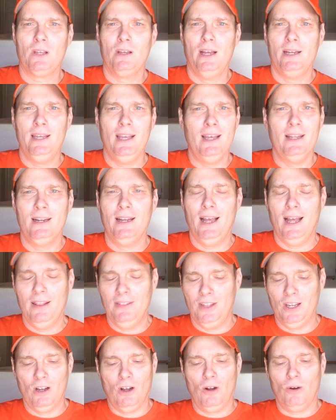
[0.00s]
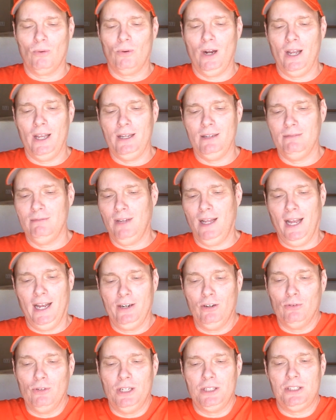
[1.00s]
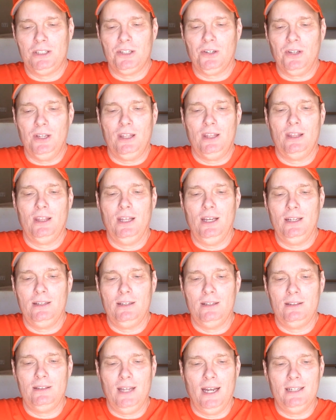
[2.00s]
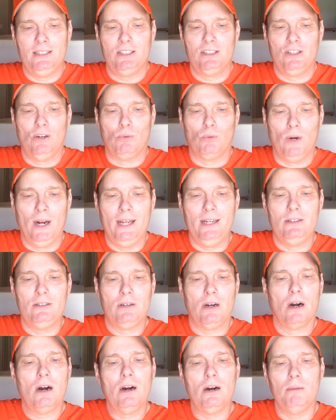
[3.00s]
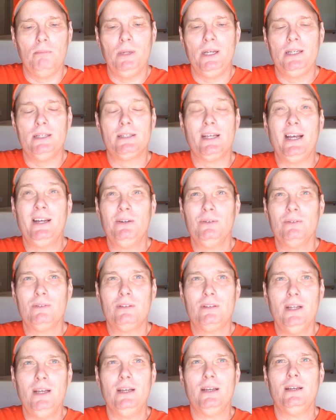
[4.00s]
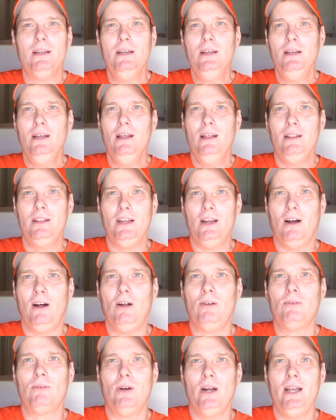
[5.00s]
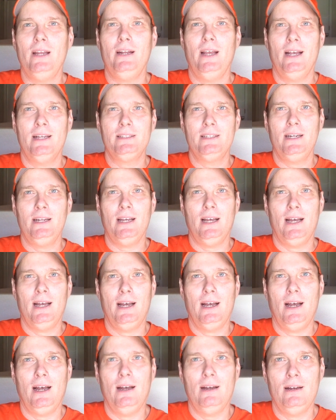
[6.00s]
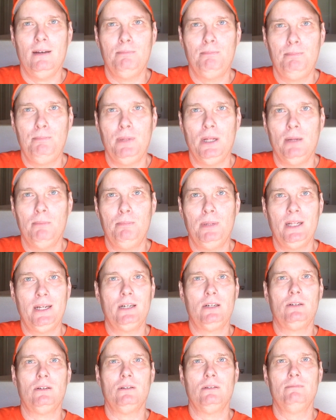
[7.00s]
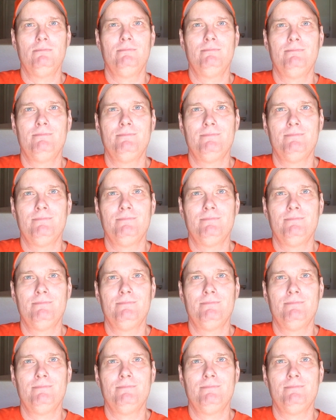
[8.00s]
Again, the alt-right, I don't necessarily think that that's the right term, because I don't think the alt-right has any political